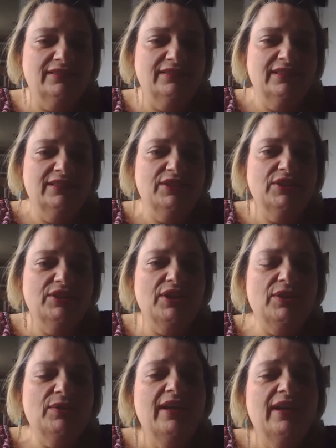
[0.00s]
you know
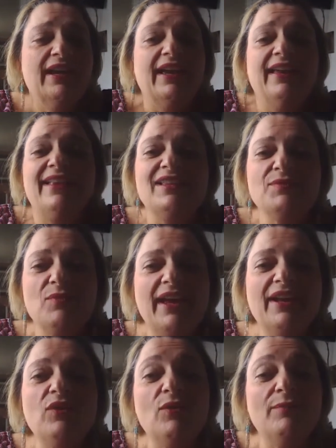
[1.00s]
and that's why i
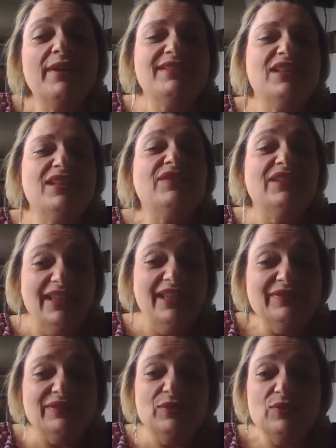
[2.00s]
call myself a life
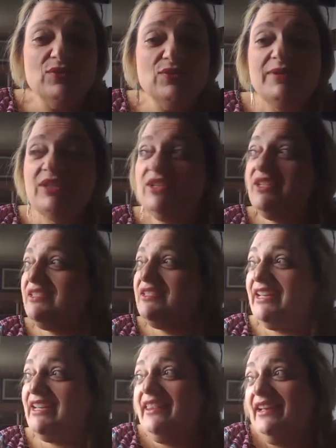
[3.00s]
coach because and
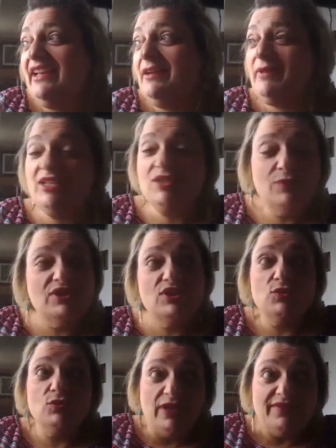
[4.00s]
i think i might switch it to
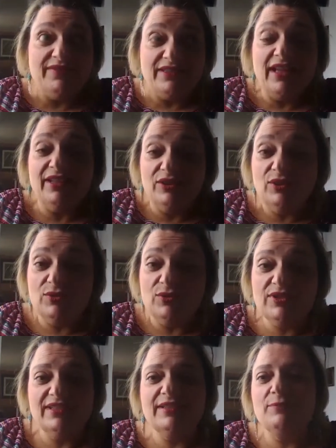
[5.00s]
lifestyle coach
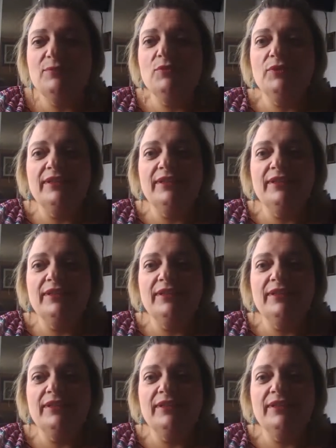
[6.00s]
at some point